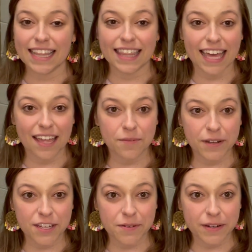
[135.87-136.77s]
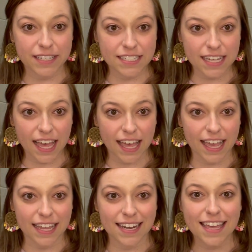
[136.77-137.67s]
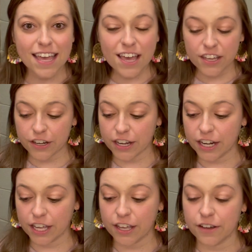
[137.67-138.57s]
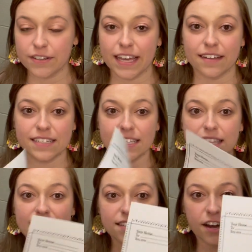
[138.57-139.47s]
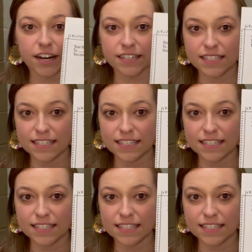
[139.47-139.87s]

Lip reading: Then when you are done, you're going to go down to these hearts.